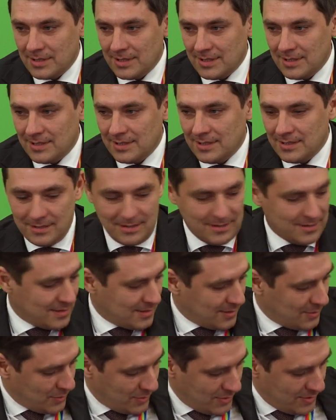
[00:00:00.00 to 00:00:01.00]
evolving. And if you
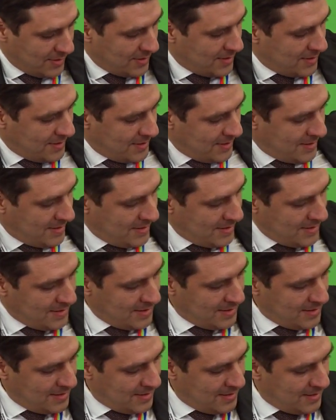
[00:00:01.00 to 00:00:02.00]
look at the next
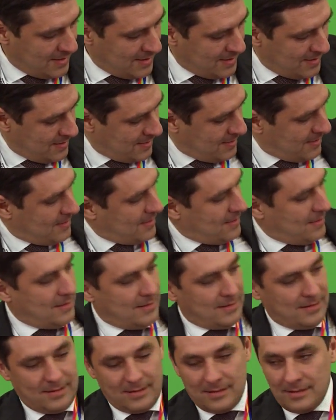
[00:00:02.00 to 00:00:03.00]
slide I'm
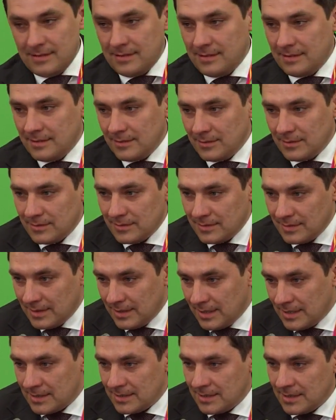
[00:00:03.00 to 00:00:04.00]
about to present to you,
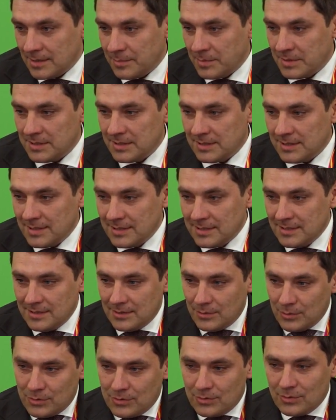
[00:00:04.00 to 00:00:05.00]
you will
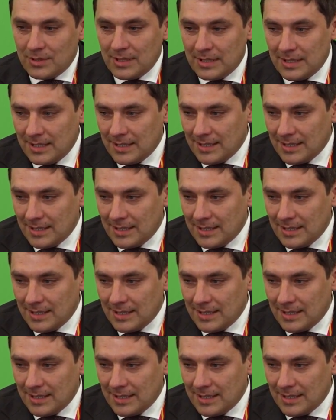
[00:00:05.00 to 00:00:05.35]
see